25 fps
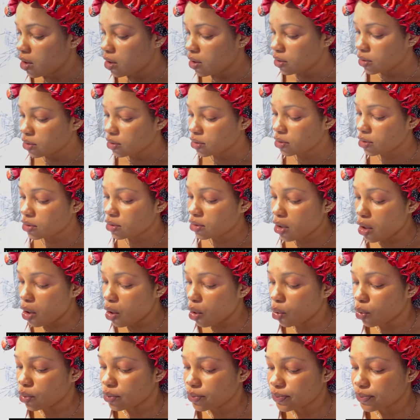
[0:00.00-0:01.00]

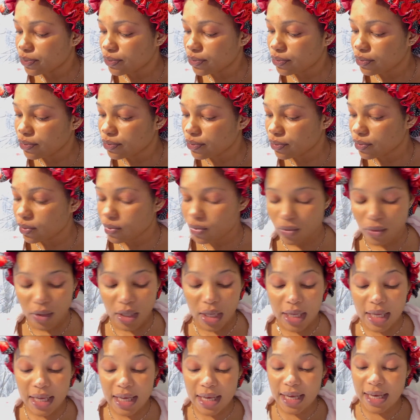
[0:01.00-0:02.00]
so
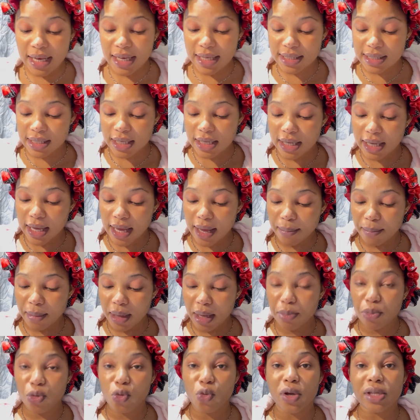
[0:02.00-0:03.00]
he's in
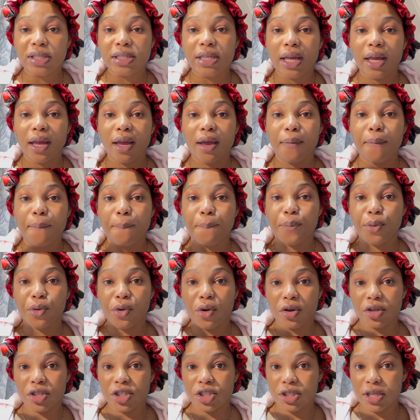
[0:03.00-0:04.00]
game with a
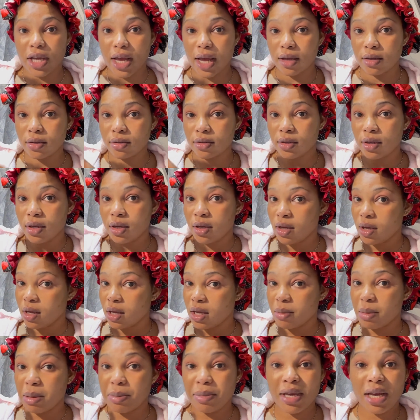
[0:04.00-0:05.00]
brush. Yeah,
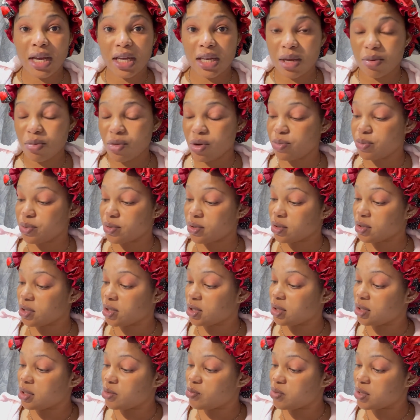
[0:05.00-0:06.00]
mommy hana a
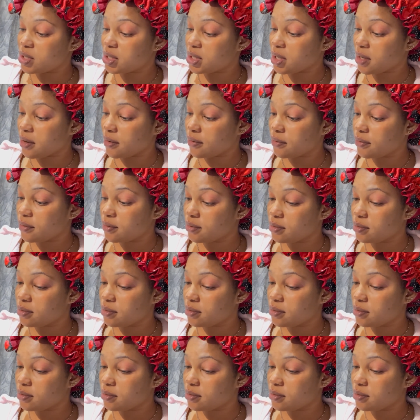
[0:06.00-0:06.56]
brush in Igbo self